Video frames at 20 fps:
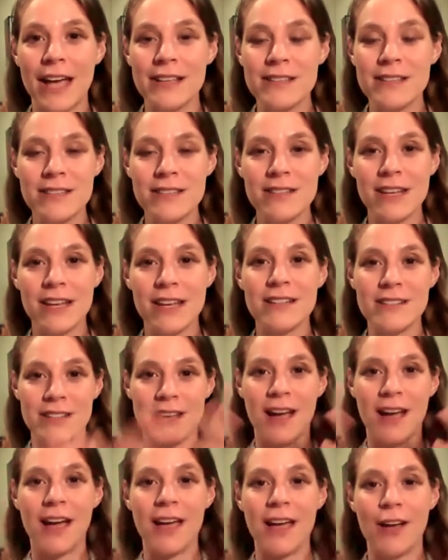as an
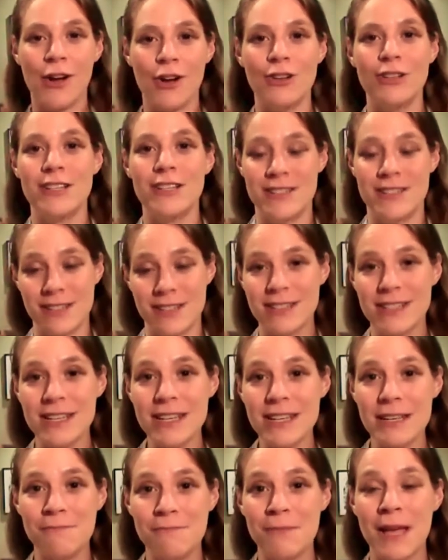entire holistic
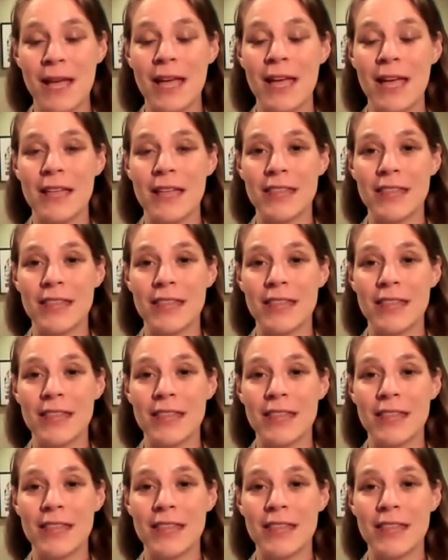team,